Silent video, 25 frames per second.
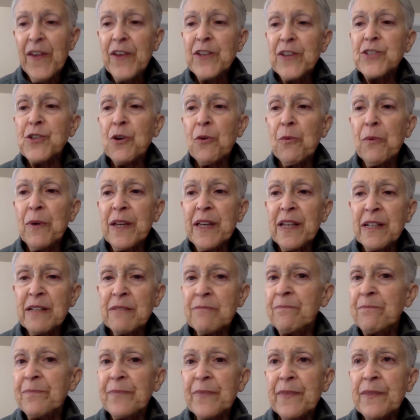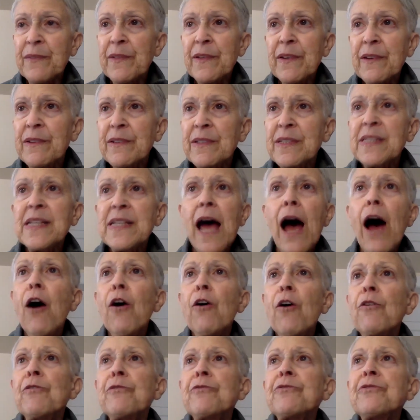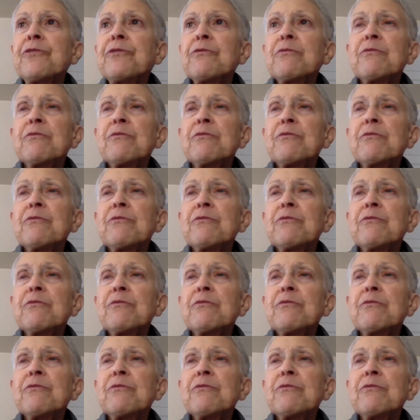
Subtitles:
so we can solve